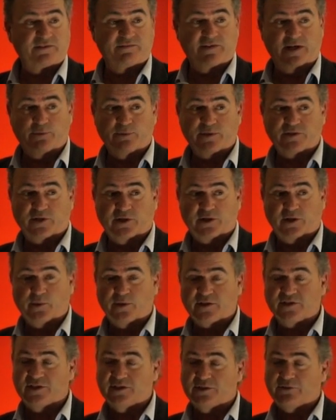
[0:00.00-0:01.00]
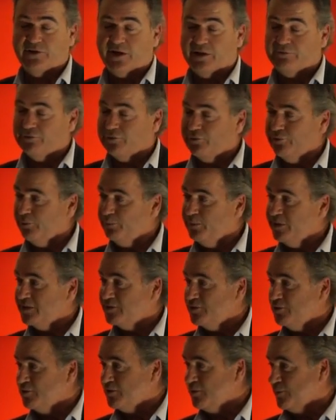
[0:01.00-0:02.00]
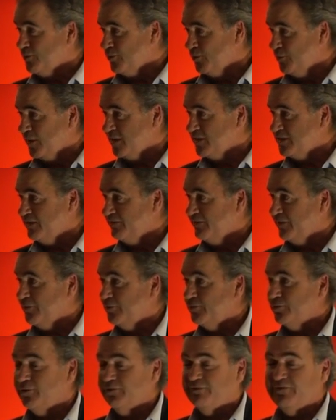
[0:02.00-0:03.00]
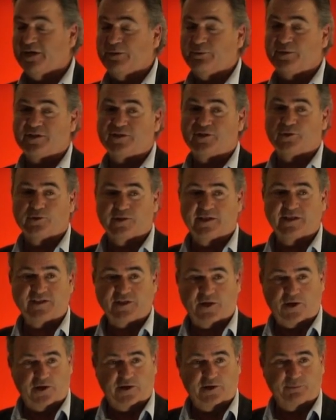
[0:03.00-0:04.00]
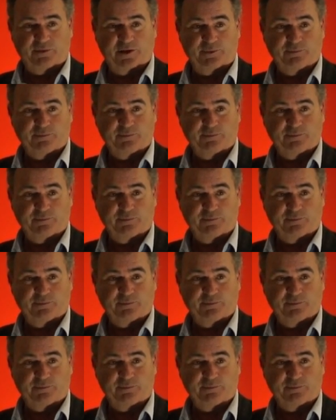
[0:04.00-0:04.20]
If anyone's got any questions around recruitment, it's always difficult, or if anyone's looking to hire